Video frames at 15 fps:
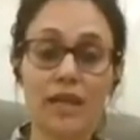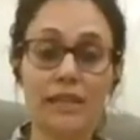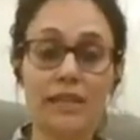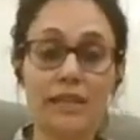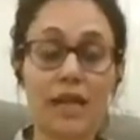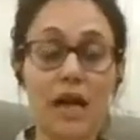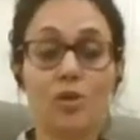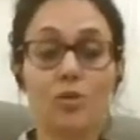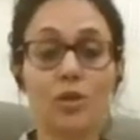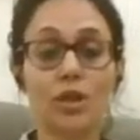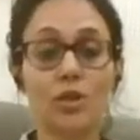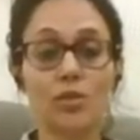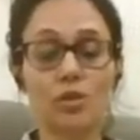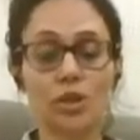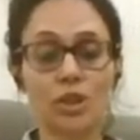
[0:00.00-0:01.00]
Now
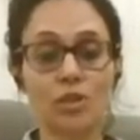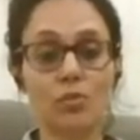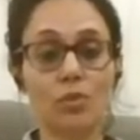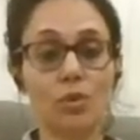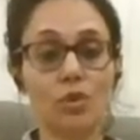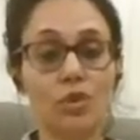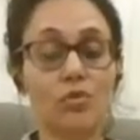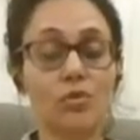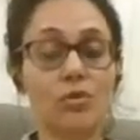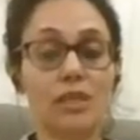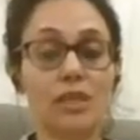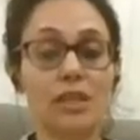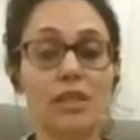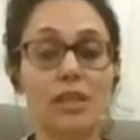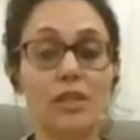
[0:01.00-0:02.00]
he or she wants to
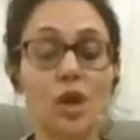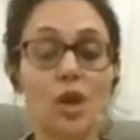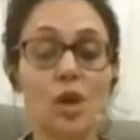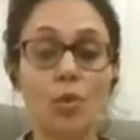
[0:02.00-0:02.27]
see that